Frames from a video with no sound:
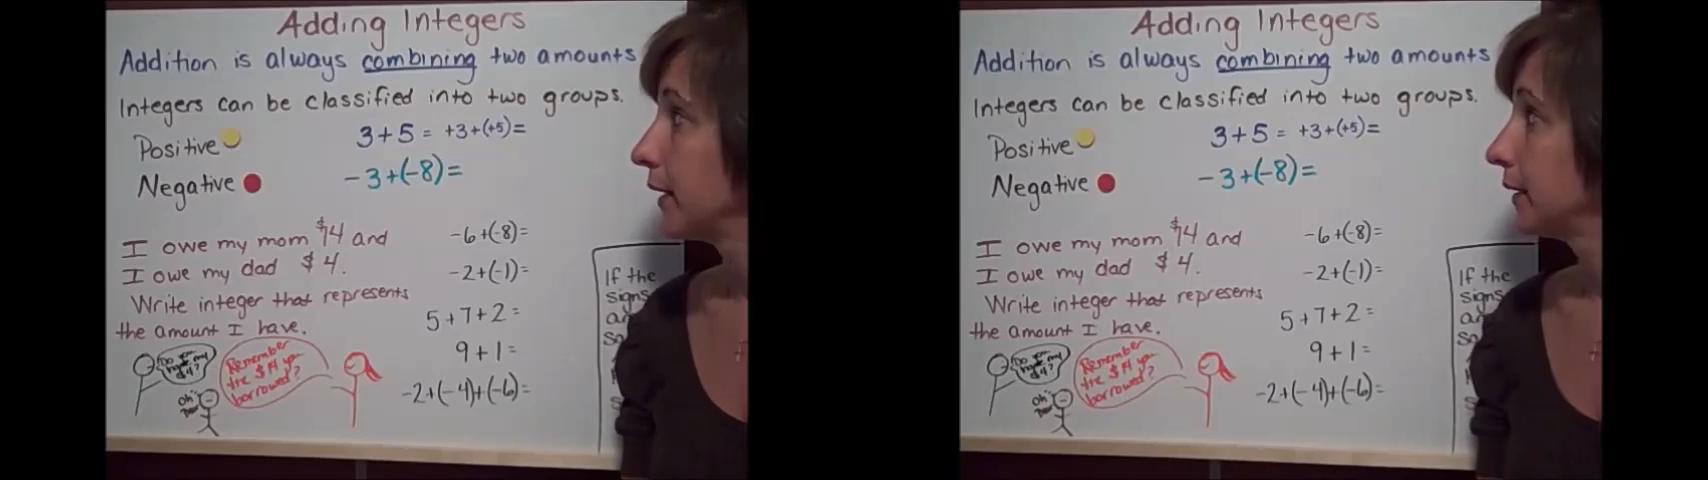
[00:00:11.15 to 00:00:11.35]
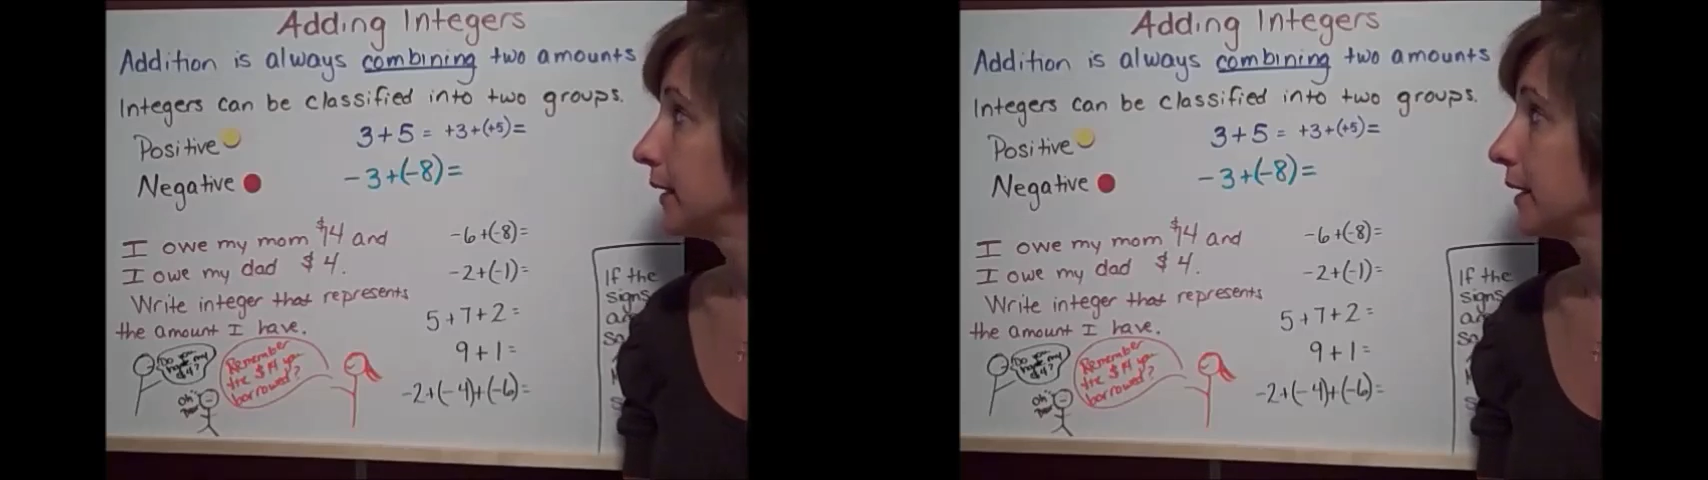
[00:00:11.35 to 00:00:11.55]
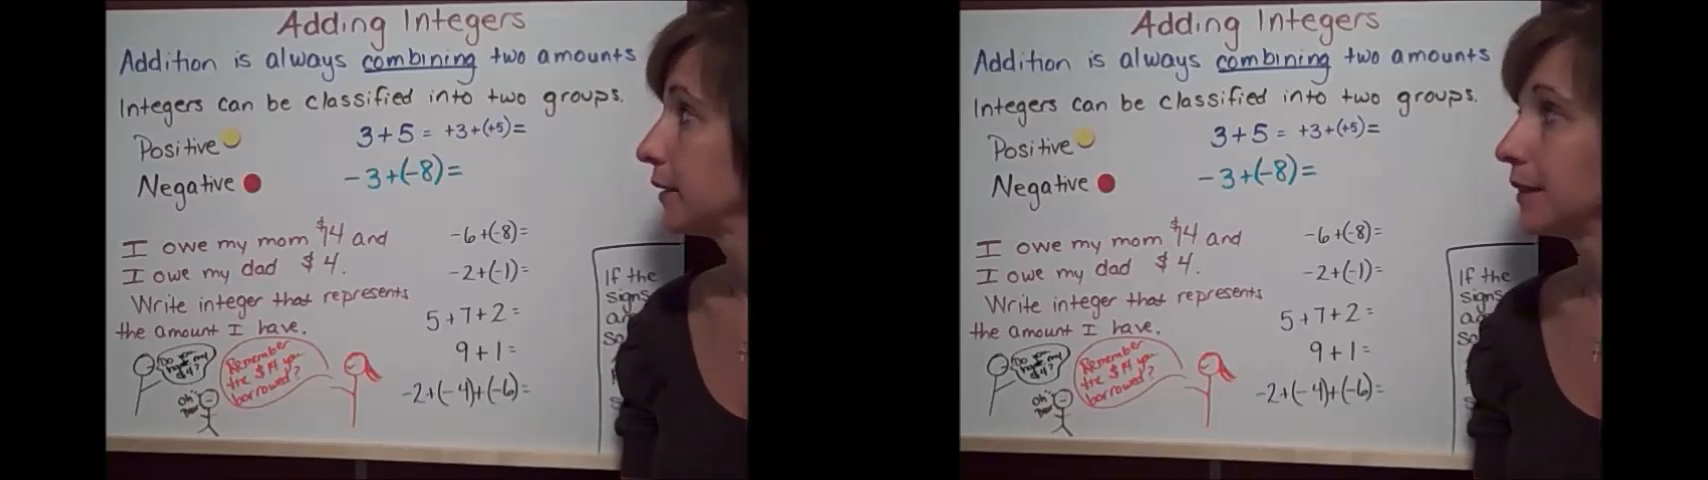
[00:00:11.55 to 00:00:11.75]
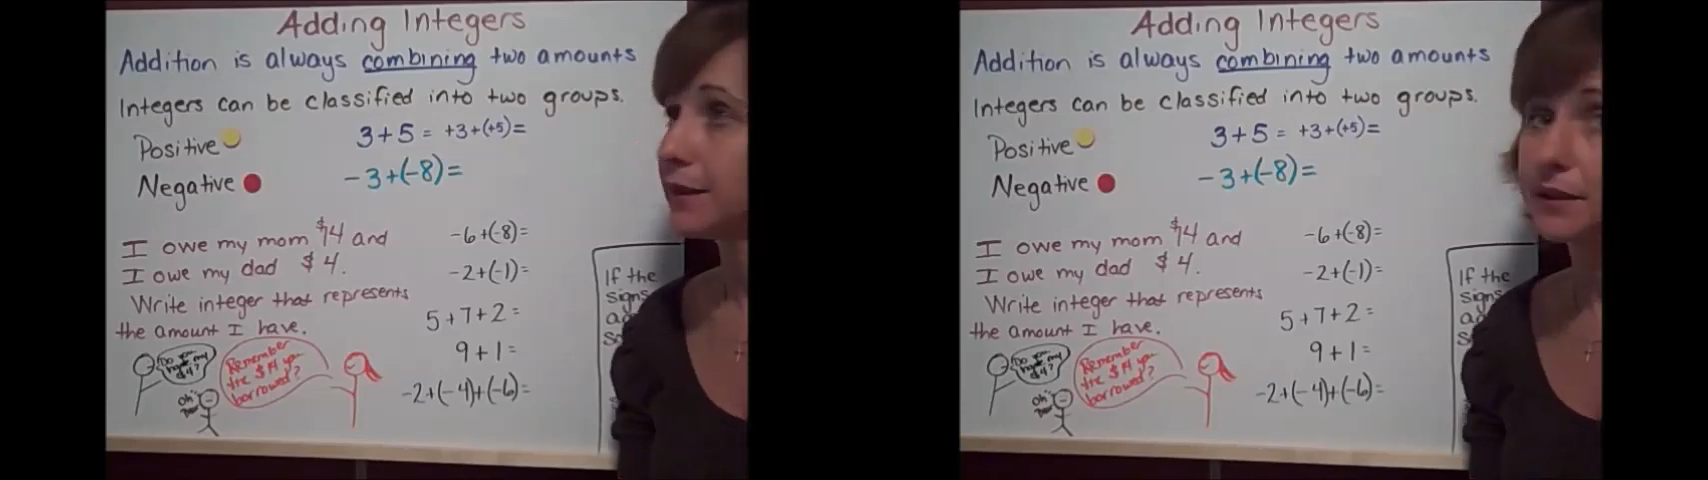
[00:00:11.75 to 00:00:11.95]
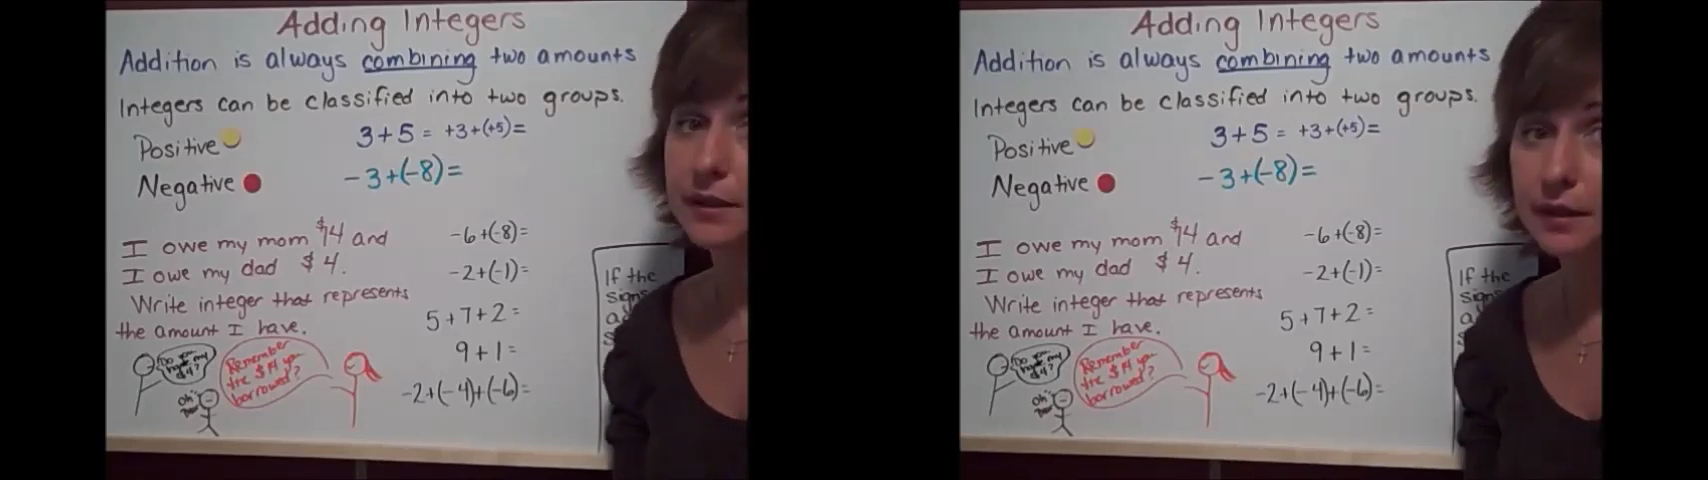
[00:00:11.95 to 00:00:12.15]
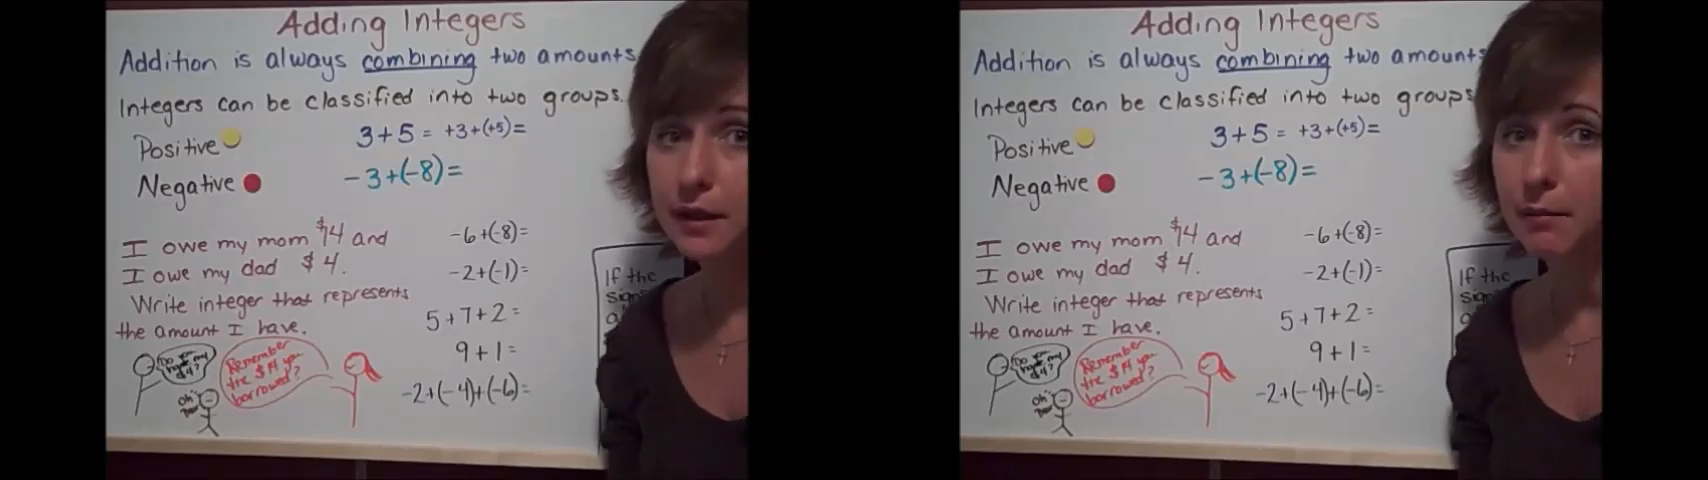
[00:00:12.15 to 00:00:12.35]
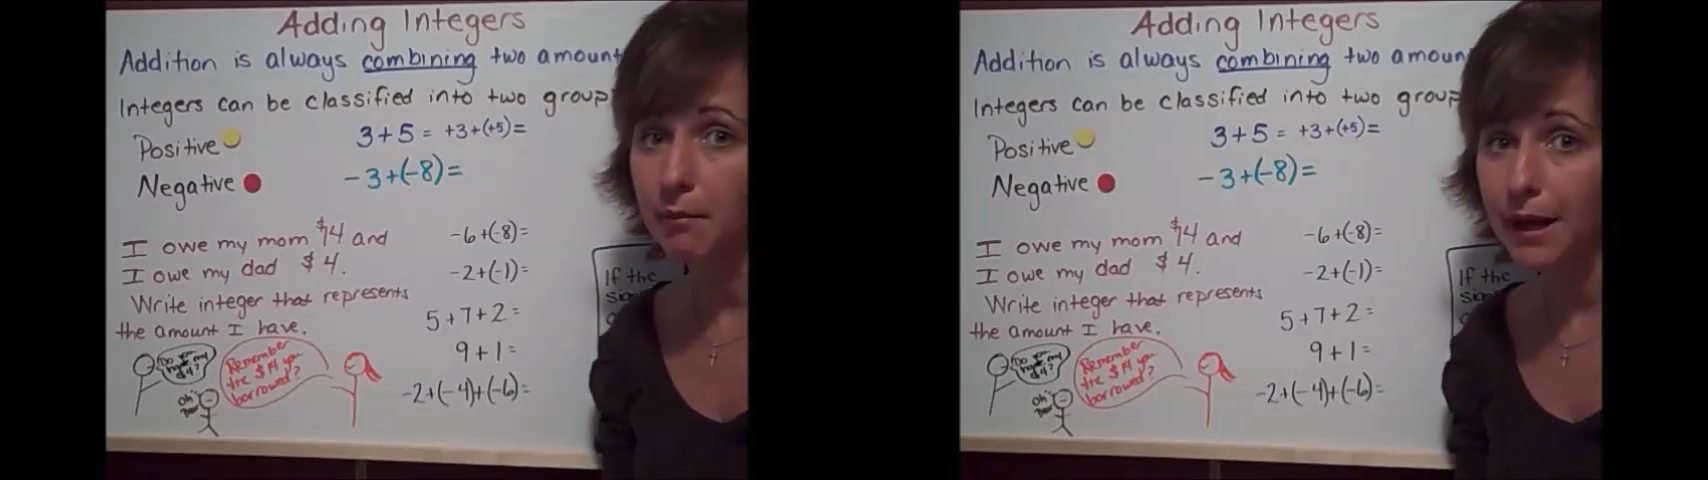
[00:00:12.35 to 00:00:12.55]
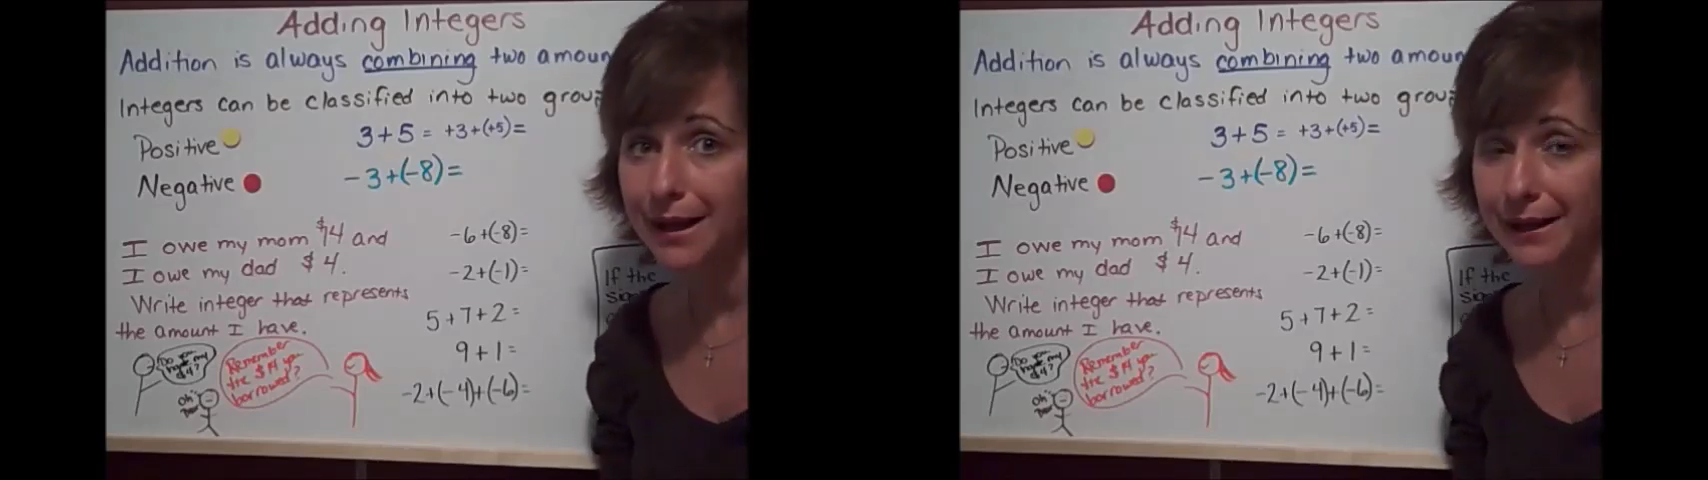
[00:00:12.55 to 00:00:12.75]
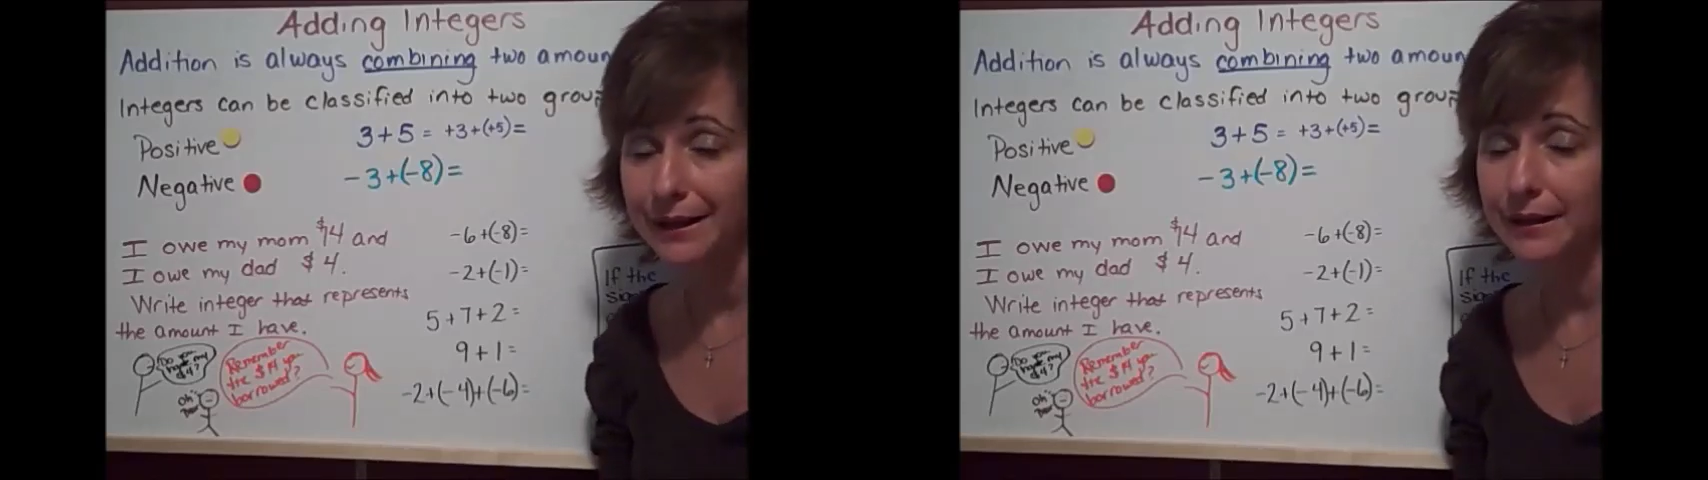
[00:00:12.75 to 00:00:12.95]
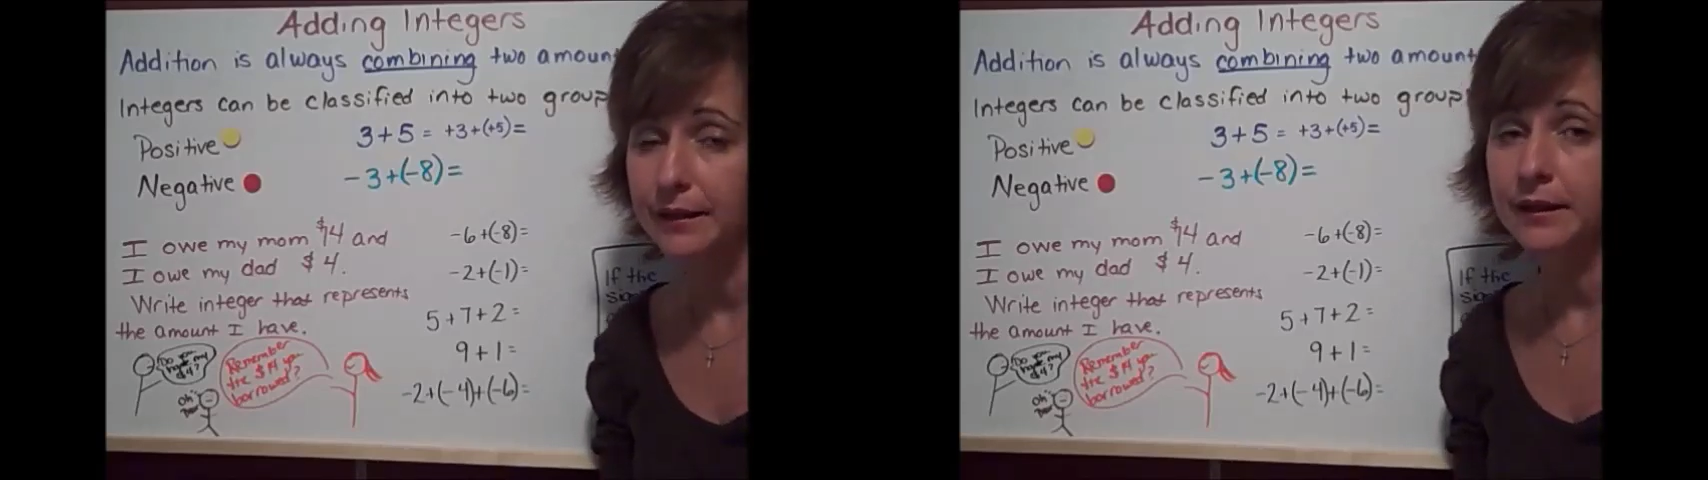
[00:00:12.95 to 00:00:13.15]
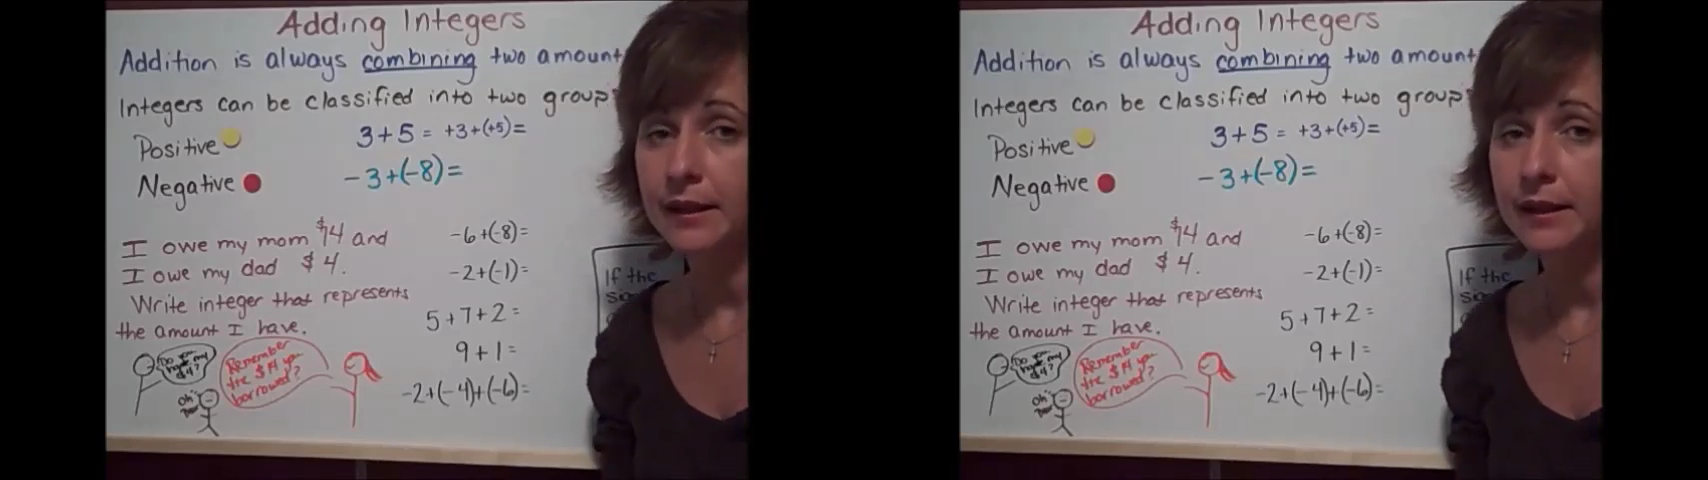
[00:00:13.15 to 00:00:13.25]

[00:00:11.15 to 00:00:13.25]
that allows us to combine